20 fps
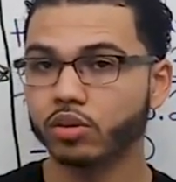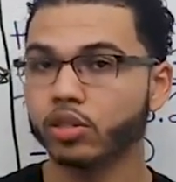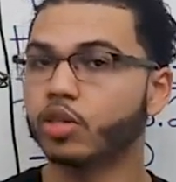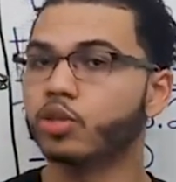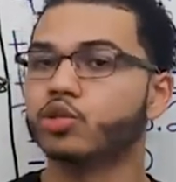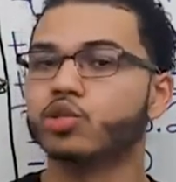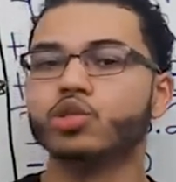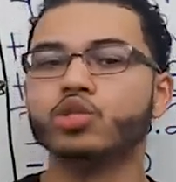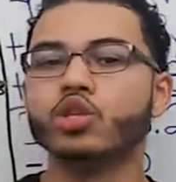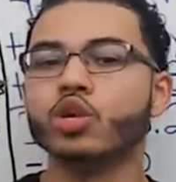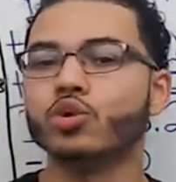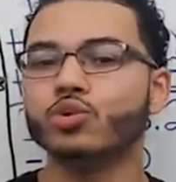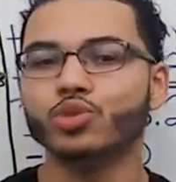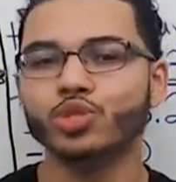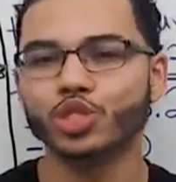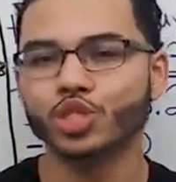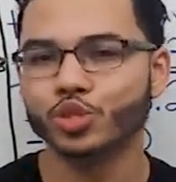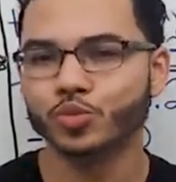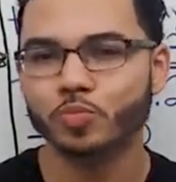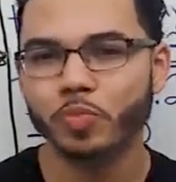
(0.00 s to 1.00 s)
there's no
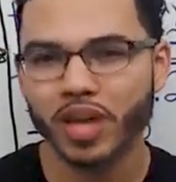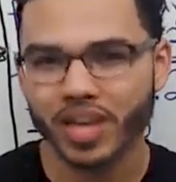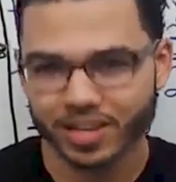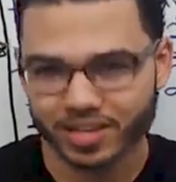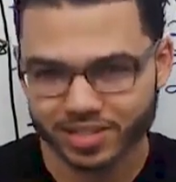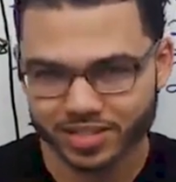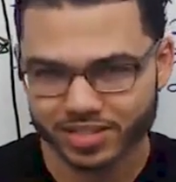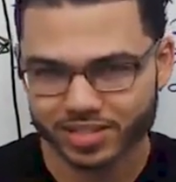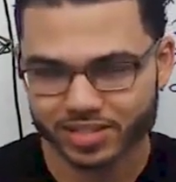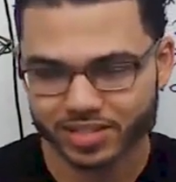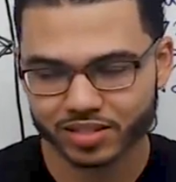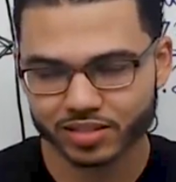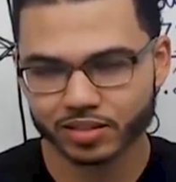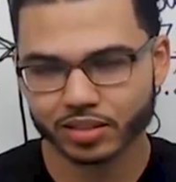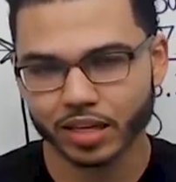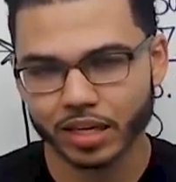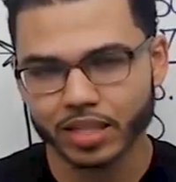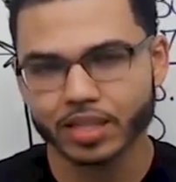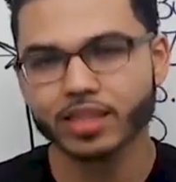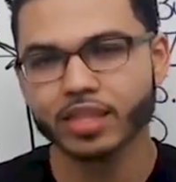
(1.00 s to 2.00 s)
space
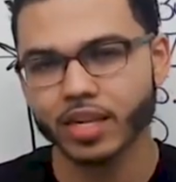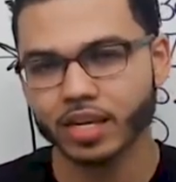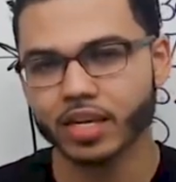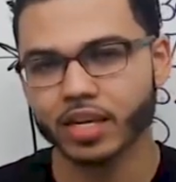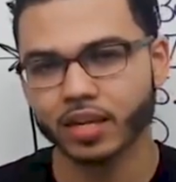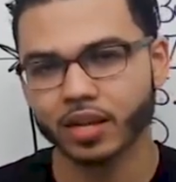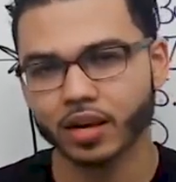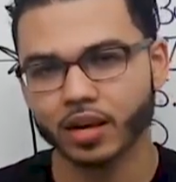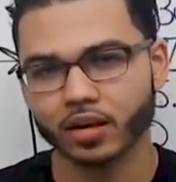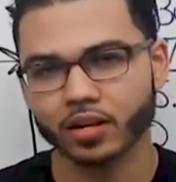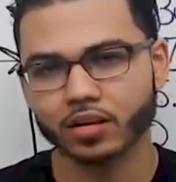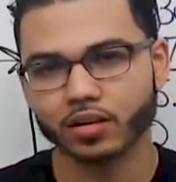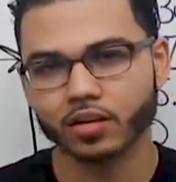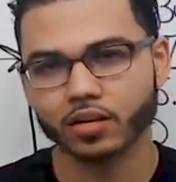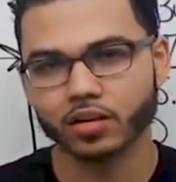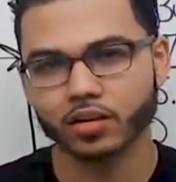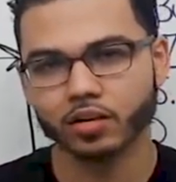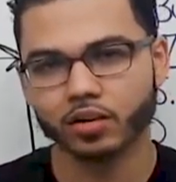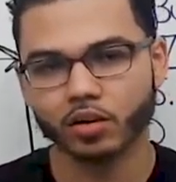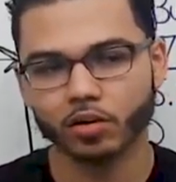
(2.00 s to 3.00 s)
in the HELOC
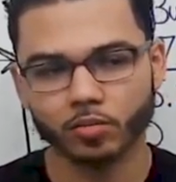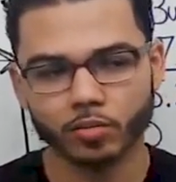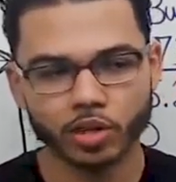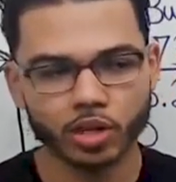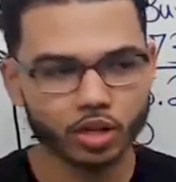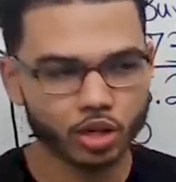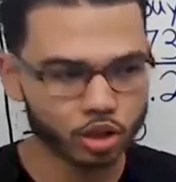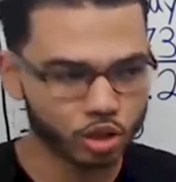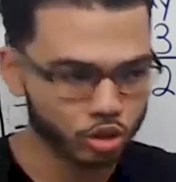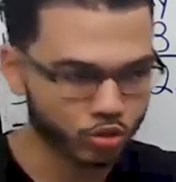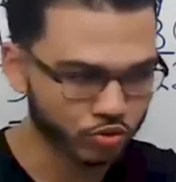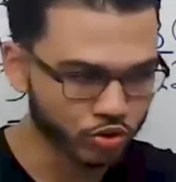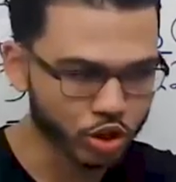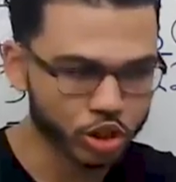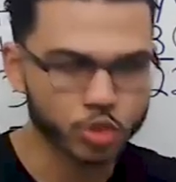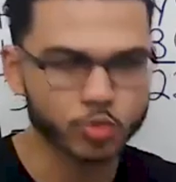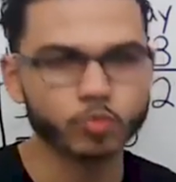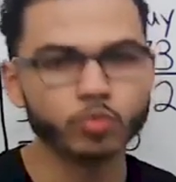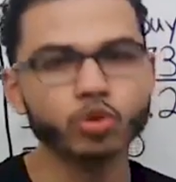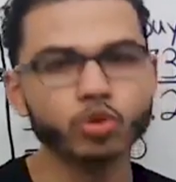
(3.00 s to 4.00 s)
because you've
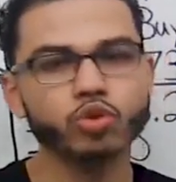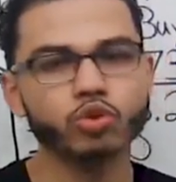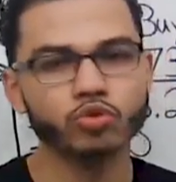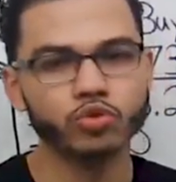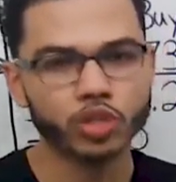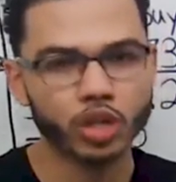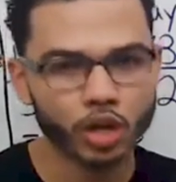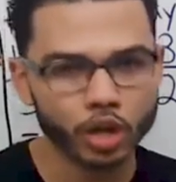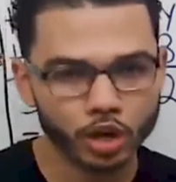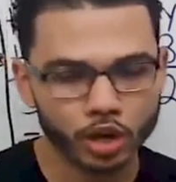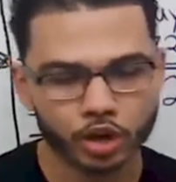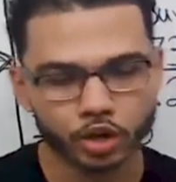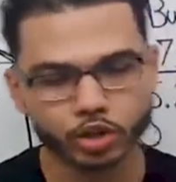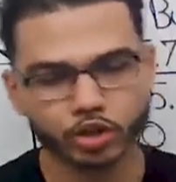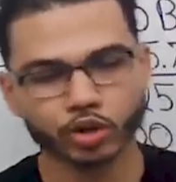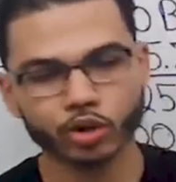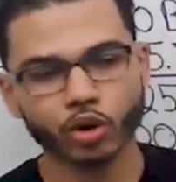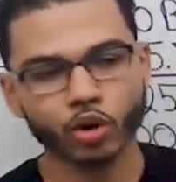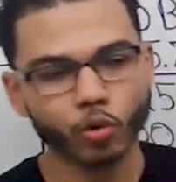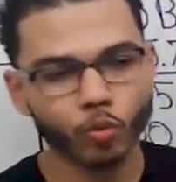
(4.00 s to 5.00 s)
just moved
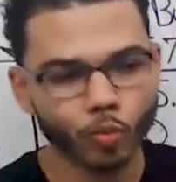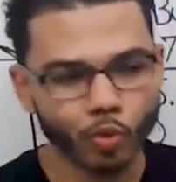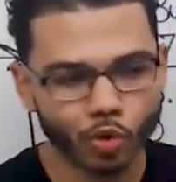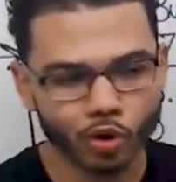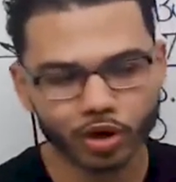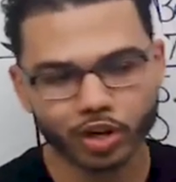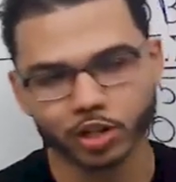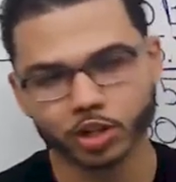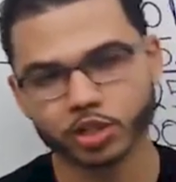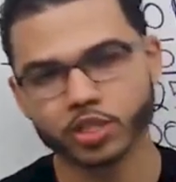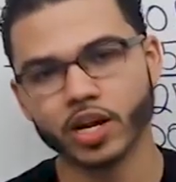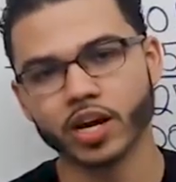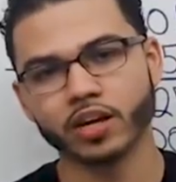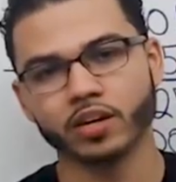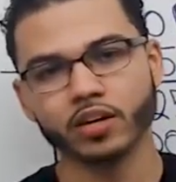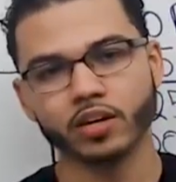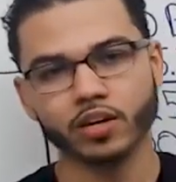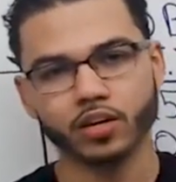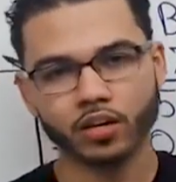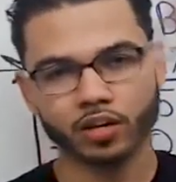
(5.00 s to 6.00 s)
your whole mortgage
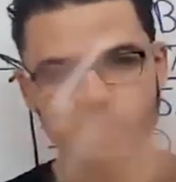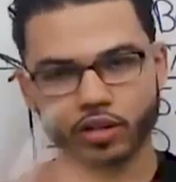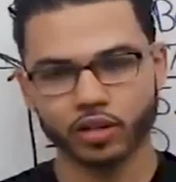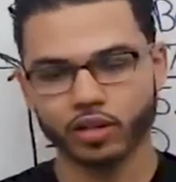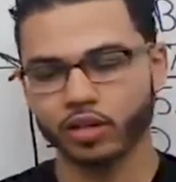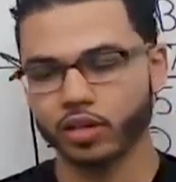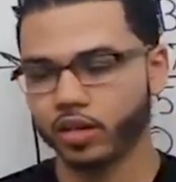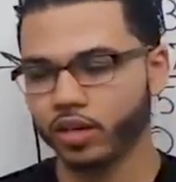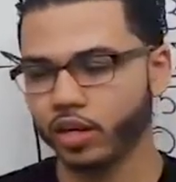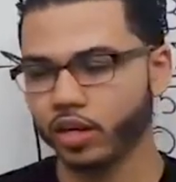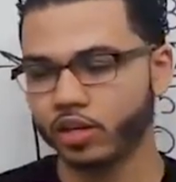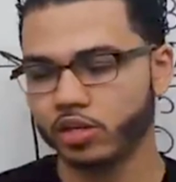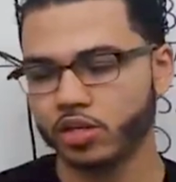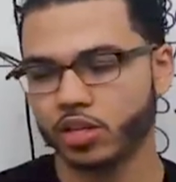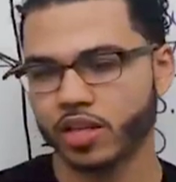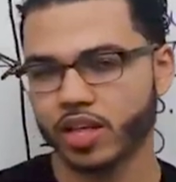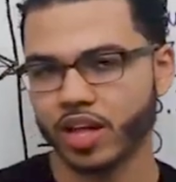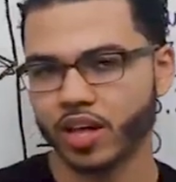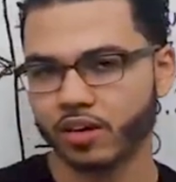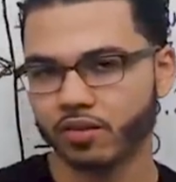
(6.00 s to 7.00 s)
debt
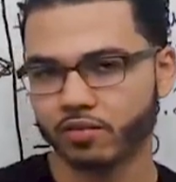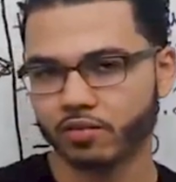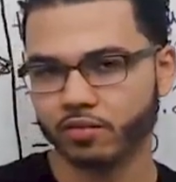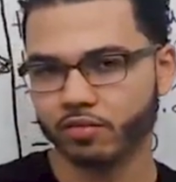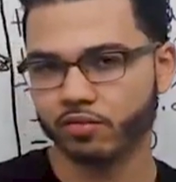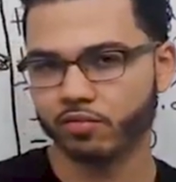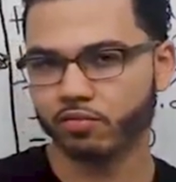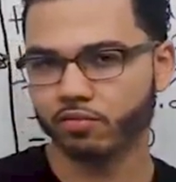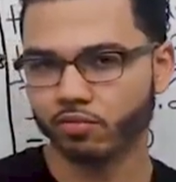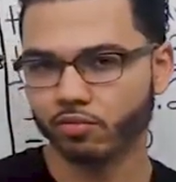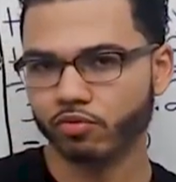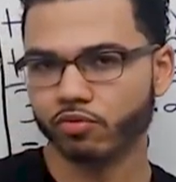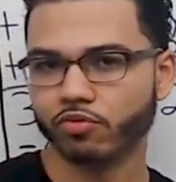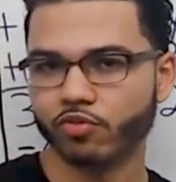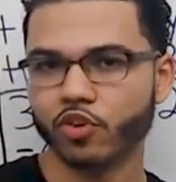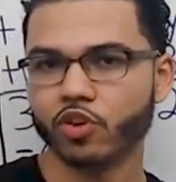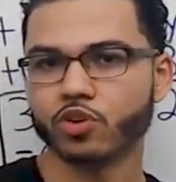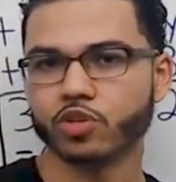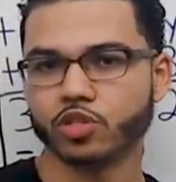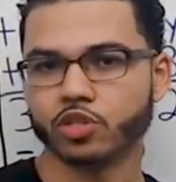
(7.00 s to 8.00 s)
into that
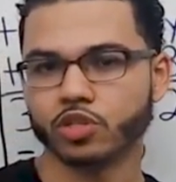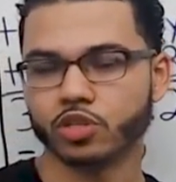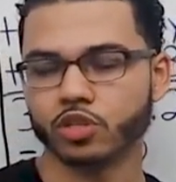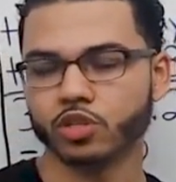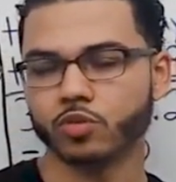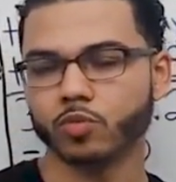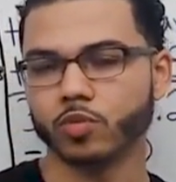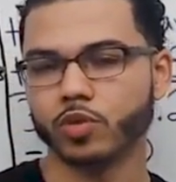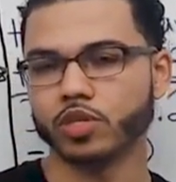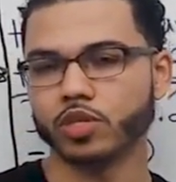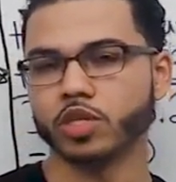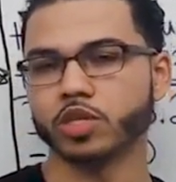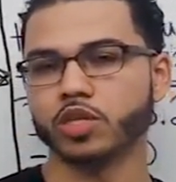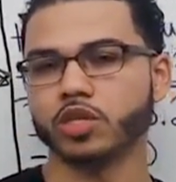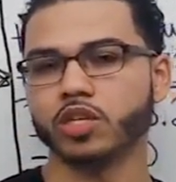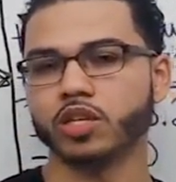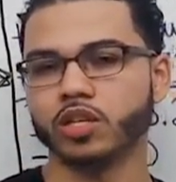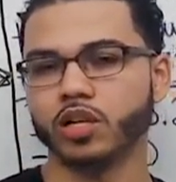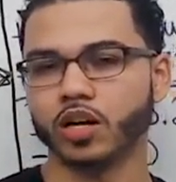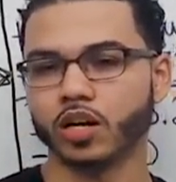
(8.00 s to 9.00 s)
first
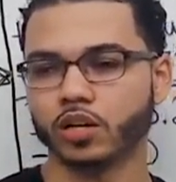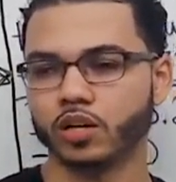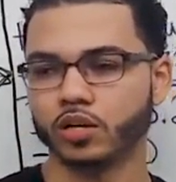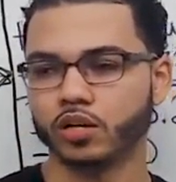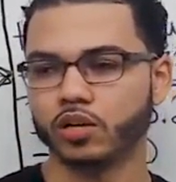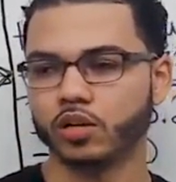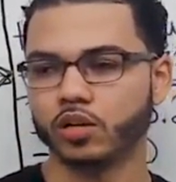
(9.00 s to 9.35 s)
position HELOC.